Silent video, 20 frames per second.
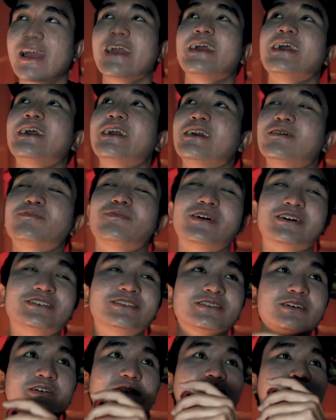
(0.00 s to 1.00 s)
hate
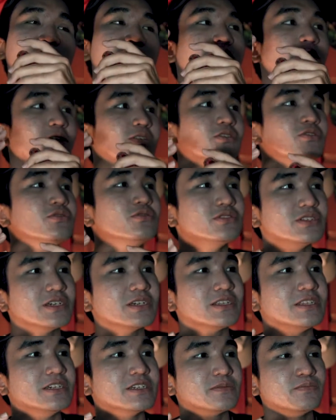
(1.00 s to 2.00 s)
myself for not using
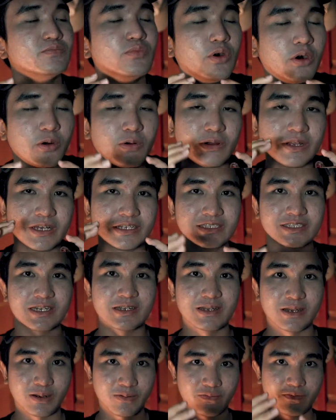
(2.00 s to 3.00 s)
this more when I started
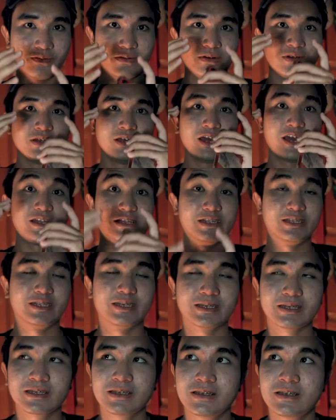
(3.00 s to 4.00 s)
out
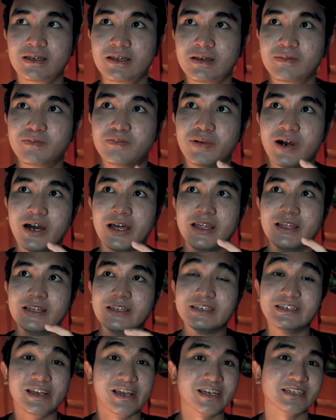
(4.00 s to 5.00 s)
editing. But
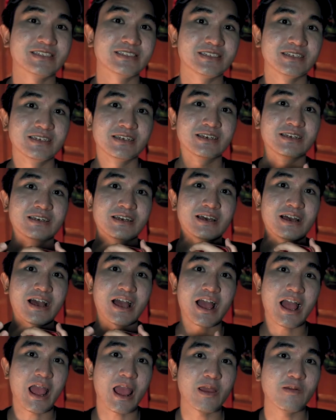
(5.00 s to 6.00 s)
yes,
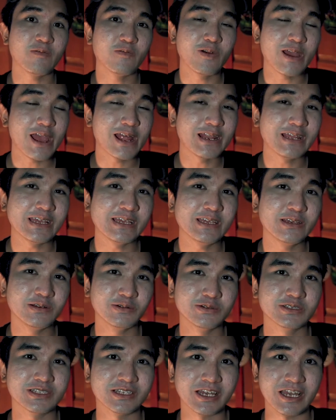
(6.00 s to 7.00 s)
I rarely
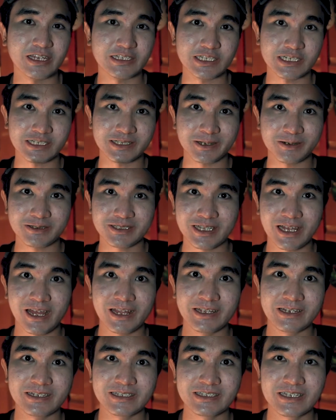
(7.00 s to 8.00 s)
use the HSL
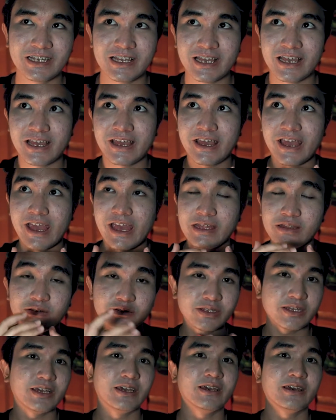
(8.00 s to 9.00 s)
sliders, and
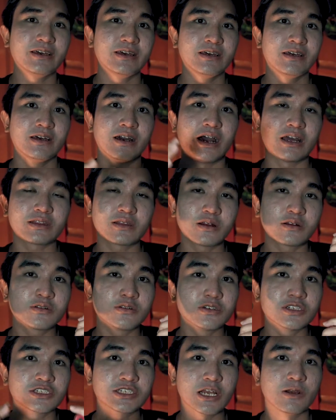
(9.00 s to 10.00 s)
today I thought I could
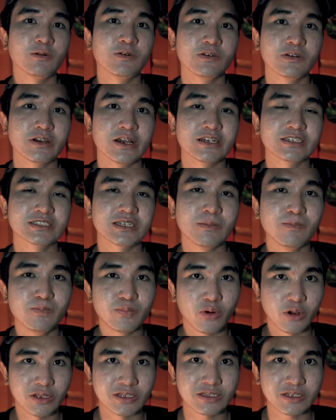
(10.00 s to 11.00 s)
share with you guys some
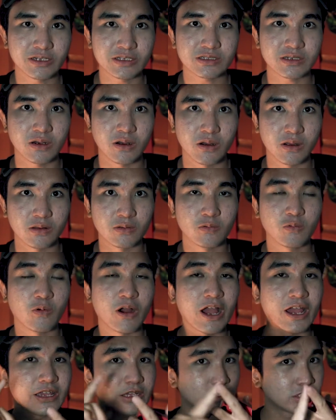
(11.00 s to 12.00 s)
pointers on
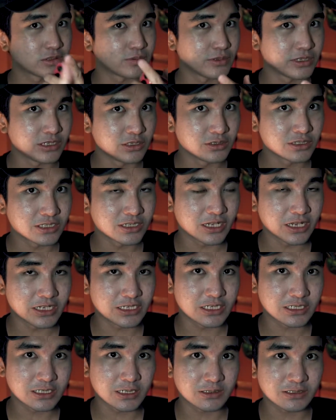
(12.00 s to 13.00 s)
why you should be using the
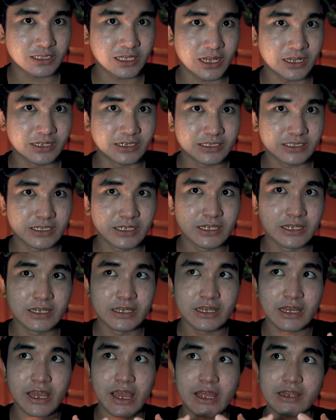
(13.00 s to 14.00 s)
HSL sliders
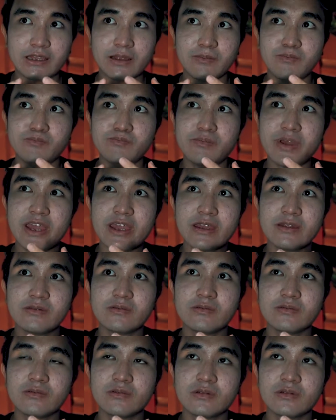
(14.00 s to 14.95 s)
and the main